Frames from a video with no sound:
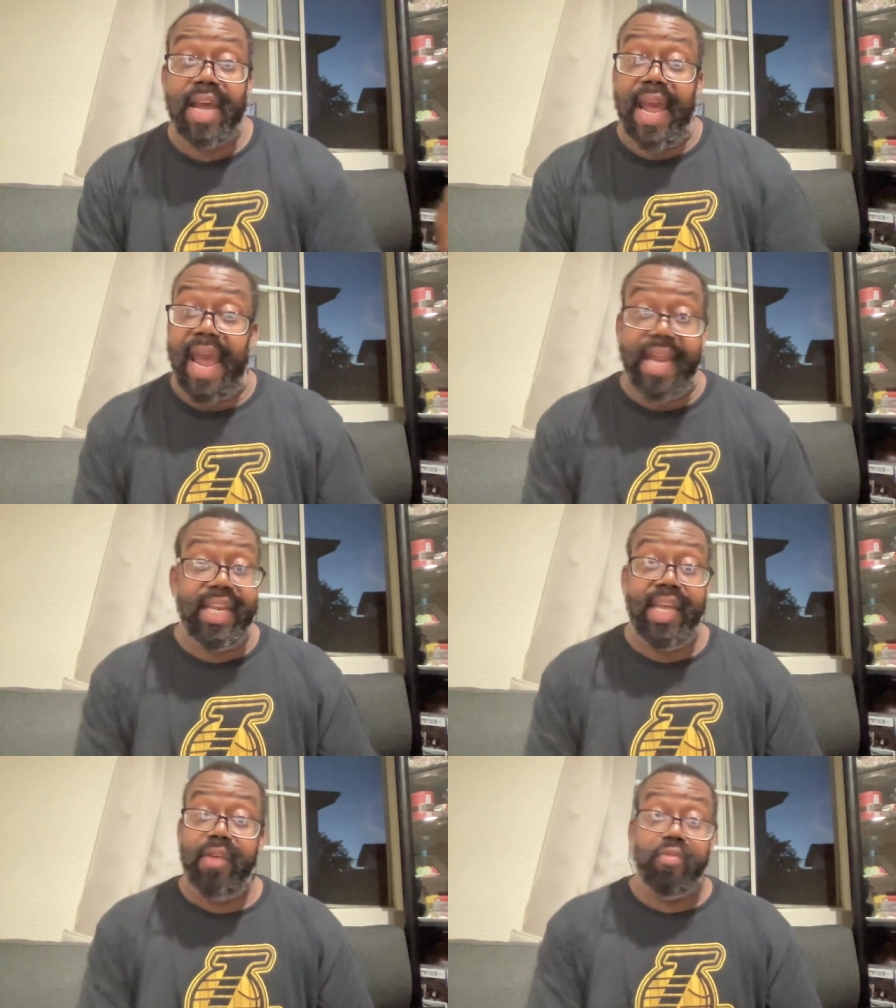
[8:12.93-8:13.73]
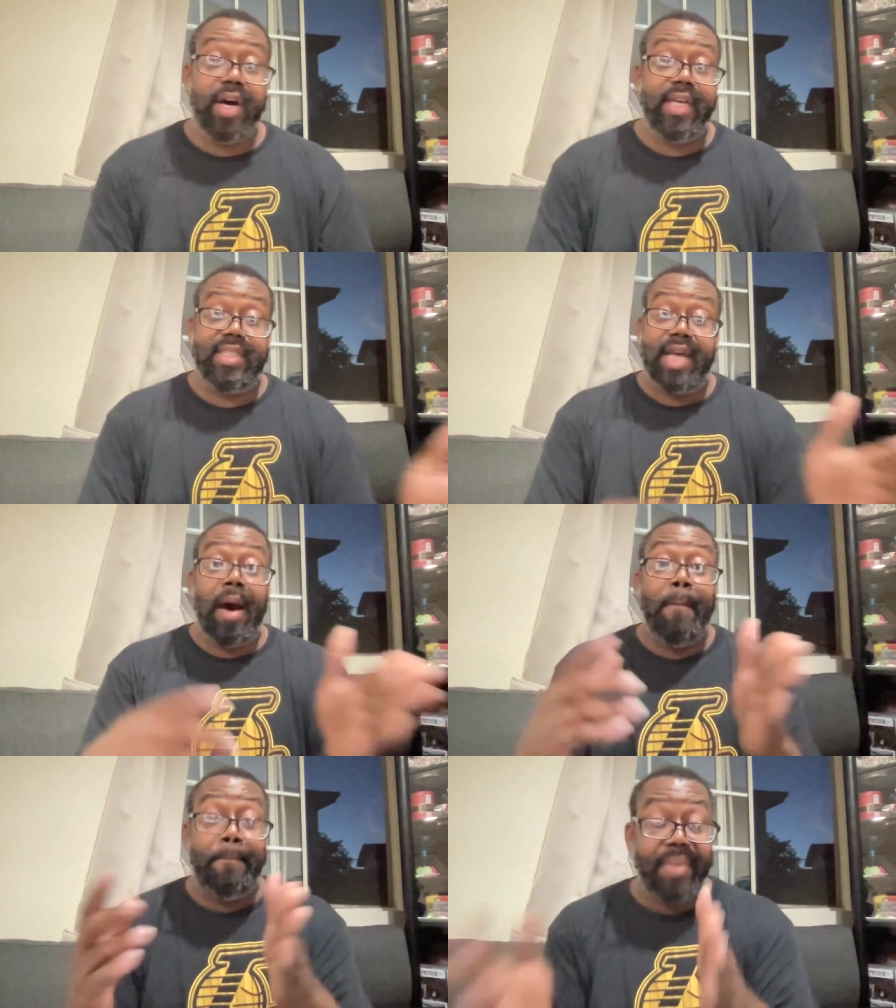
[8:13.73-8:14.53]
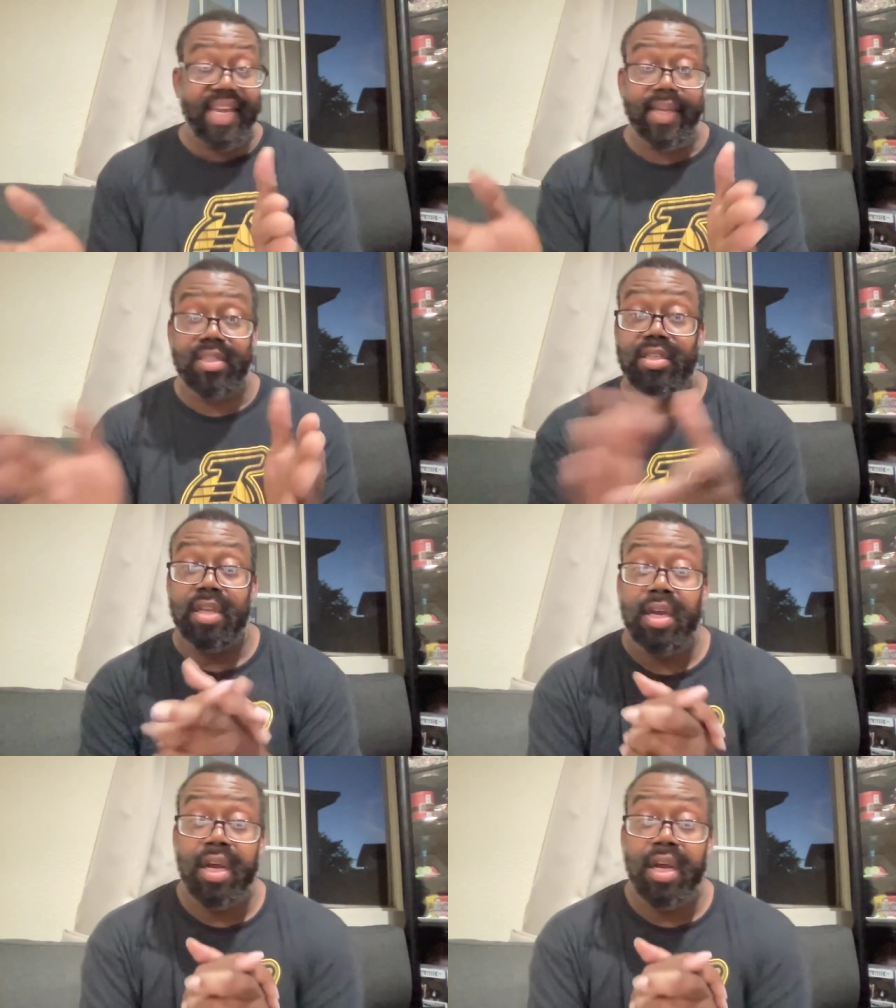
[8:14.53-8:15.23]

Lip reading: AD was a beast.